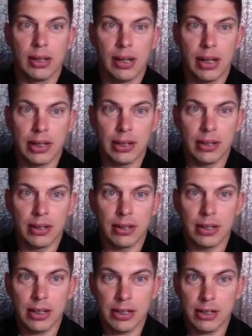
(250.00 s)
and
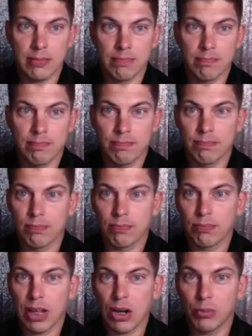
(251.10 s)

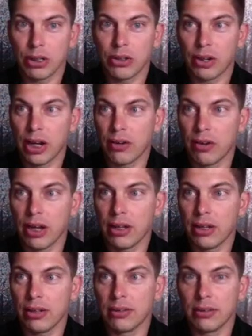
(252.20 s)
that would be great, right?
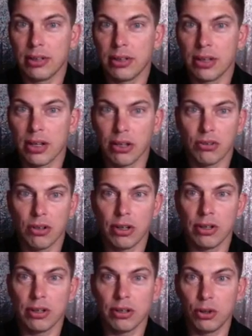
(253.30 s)
In the next
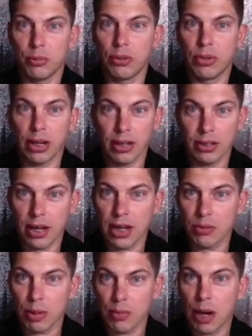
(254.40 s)
year, you'd be
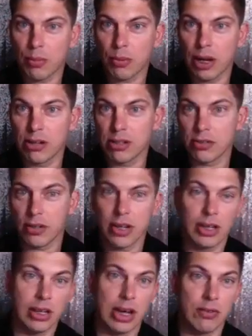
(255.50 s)
recognized by Paparazzi for hitting
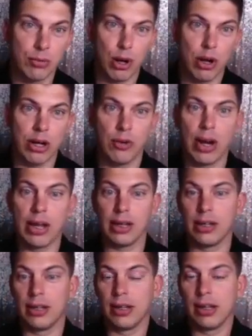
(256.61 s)
a life of the party rank.
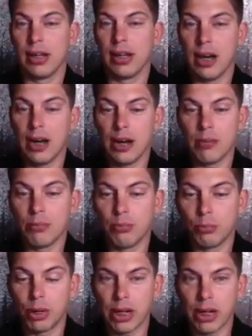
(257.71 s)

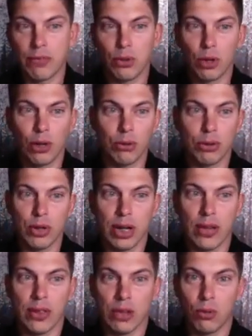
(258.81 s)
But if you don't do
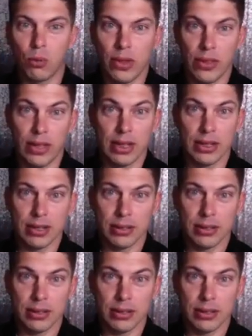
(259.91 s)
anything with it,